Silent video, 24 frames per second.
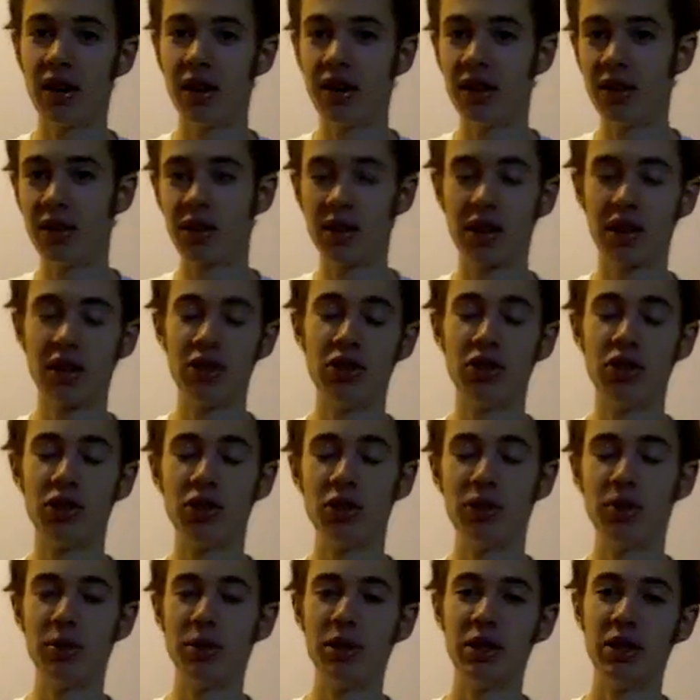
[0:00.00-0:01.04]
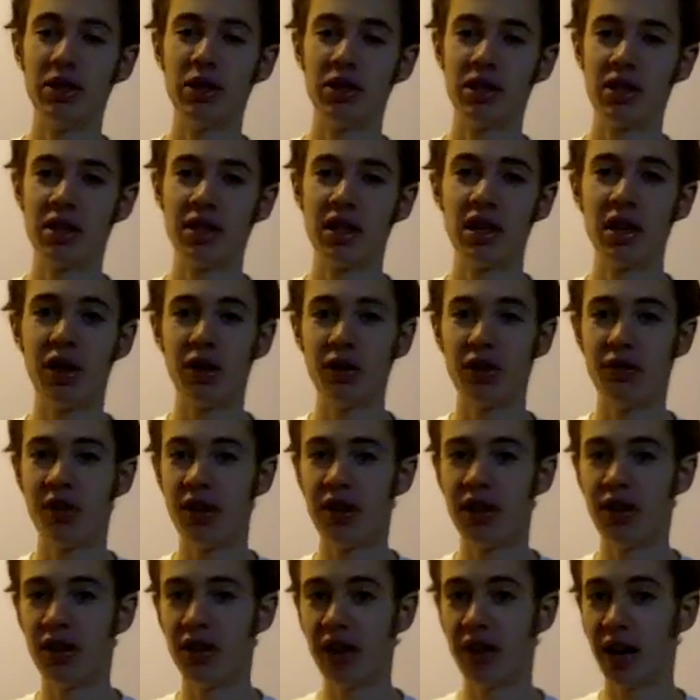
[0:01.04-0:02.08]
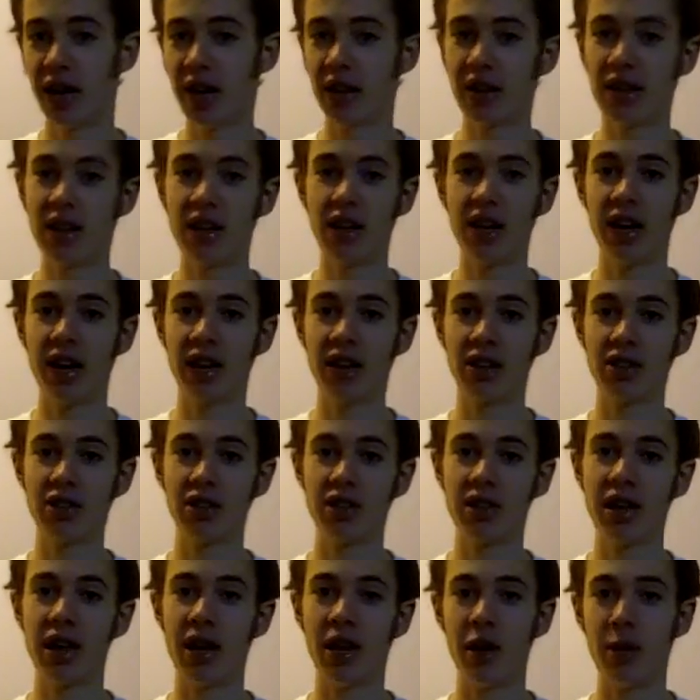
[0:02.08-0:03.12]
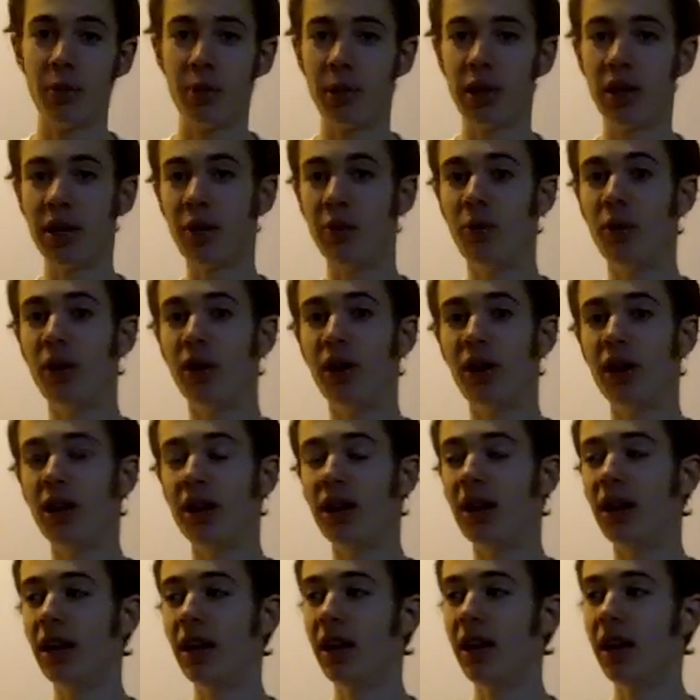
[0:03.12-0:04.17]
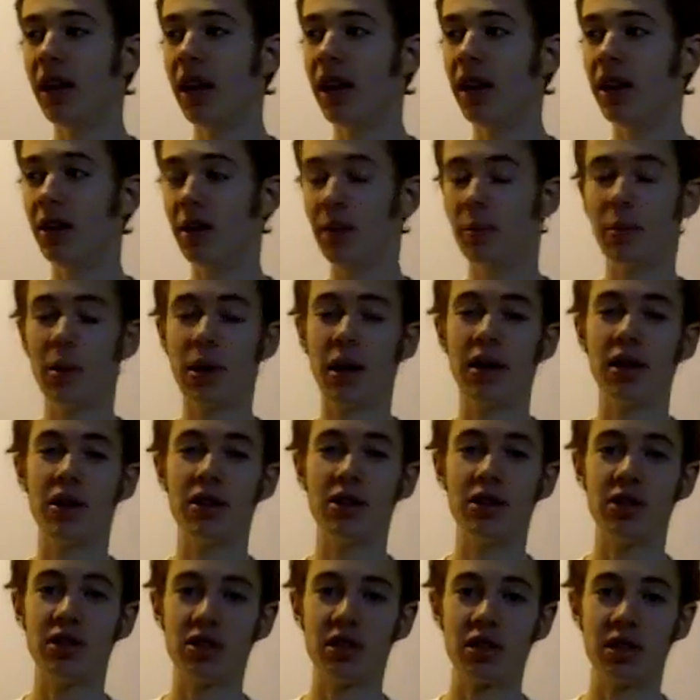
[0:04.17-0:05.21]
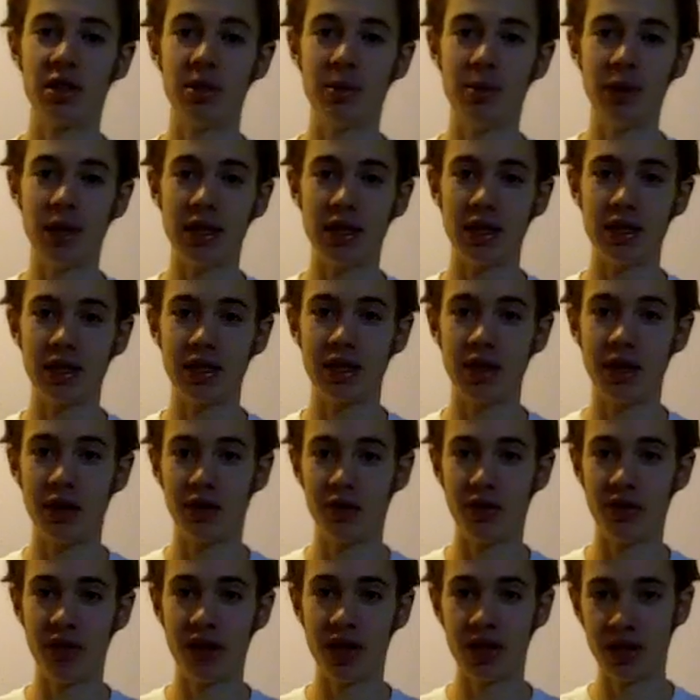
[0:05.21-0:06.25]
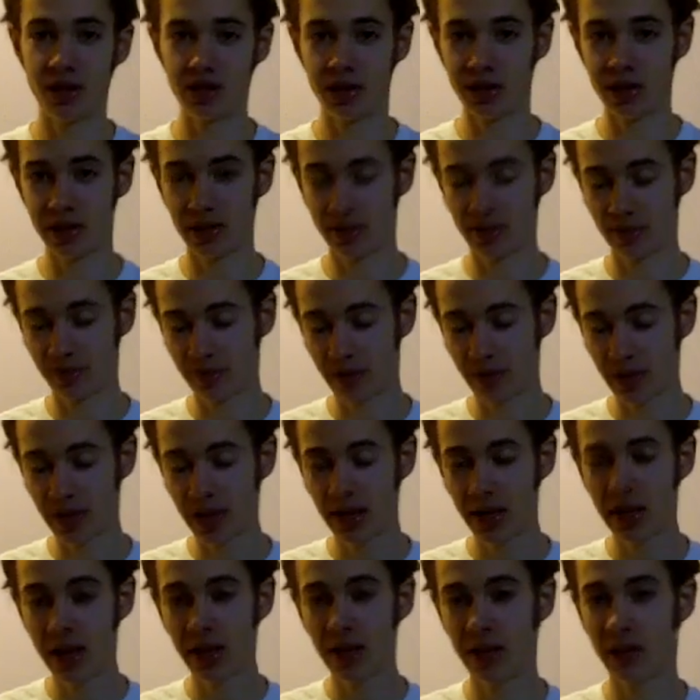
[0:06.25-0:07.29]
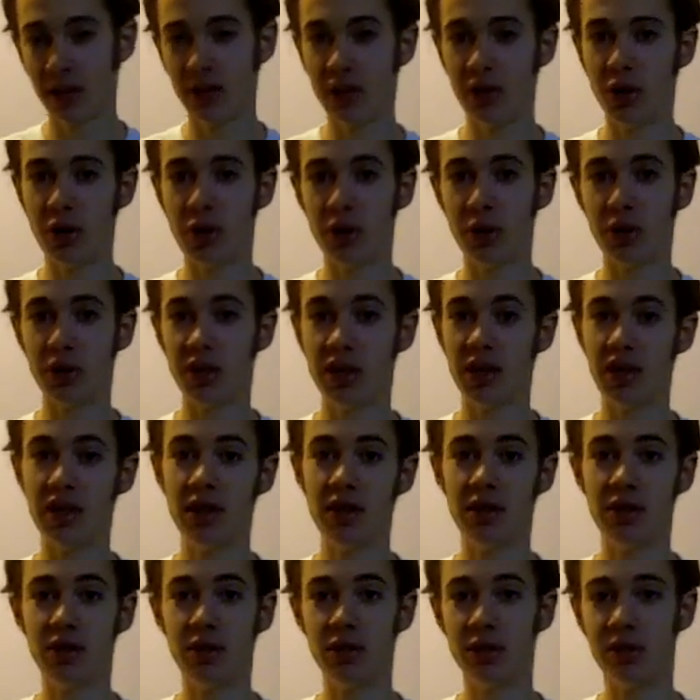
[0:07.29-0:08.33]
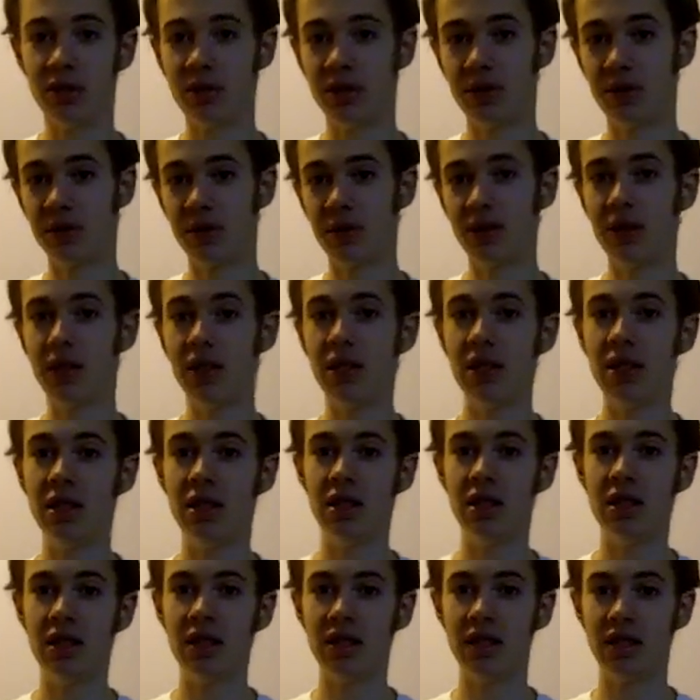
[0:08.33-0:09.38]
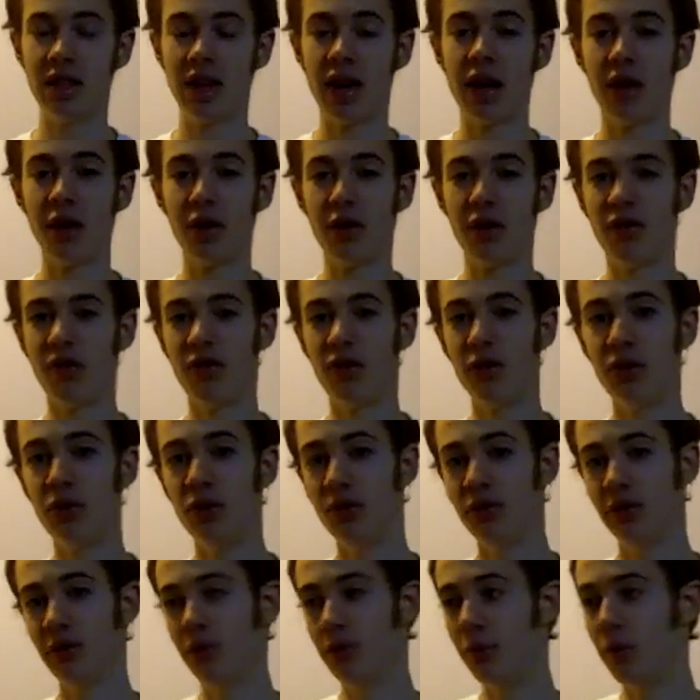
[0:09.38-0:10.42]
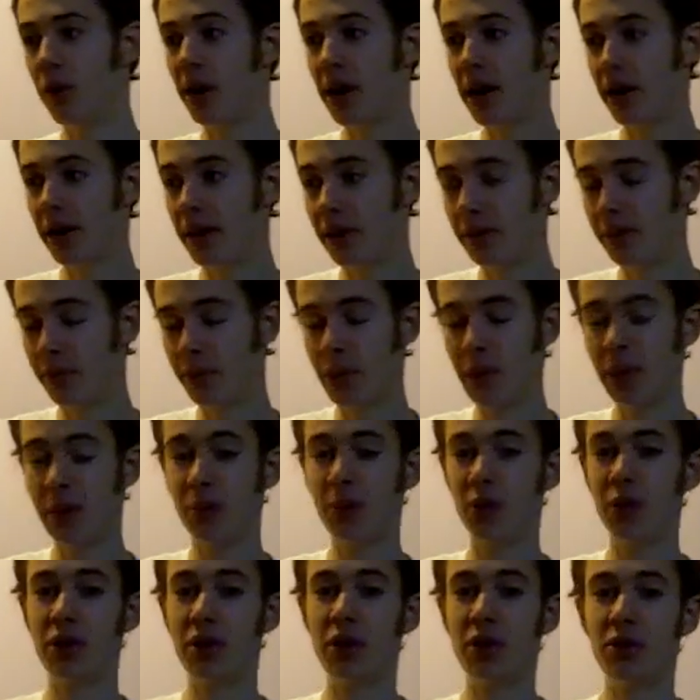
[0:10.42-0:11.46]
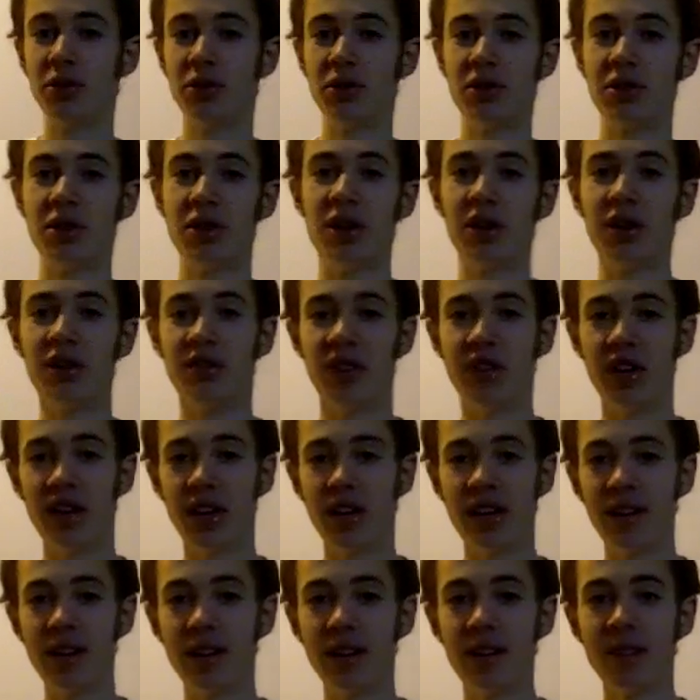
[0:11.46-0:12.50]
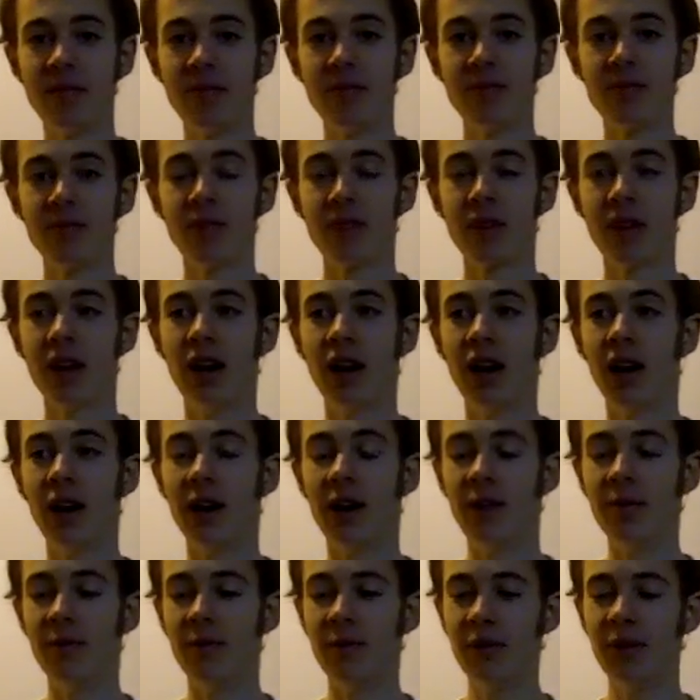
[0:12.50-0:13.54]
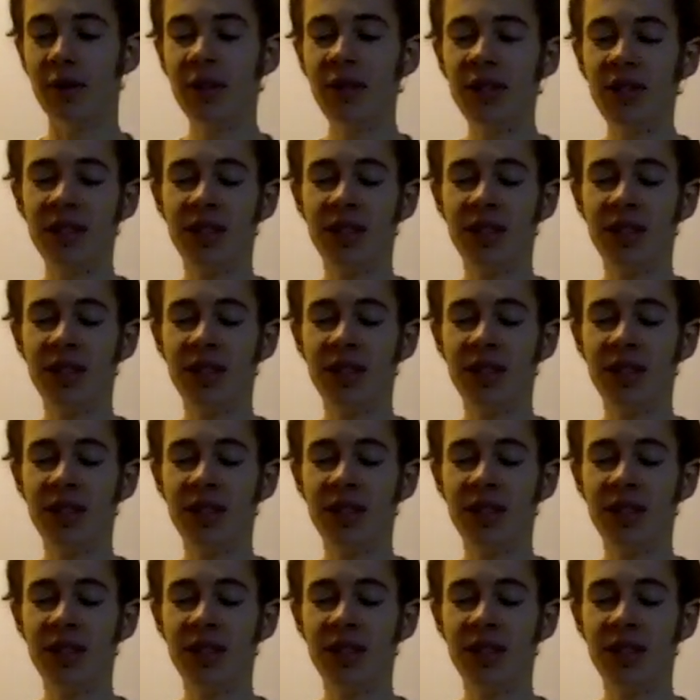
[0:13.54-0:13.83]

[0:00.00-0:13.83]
all consumed in yourself and you're not going to actually help anyone. And you're probably just going to be a self righteous yogi who's eating his health foods while people go starving. Um,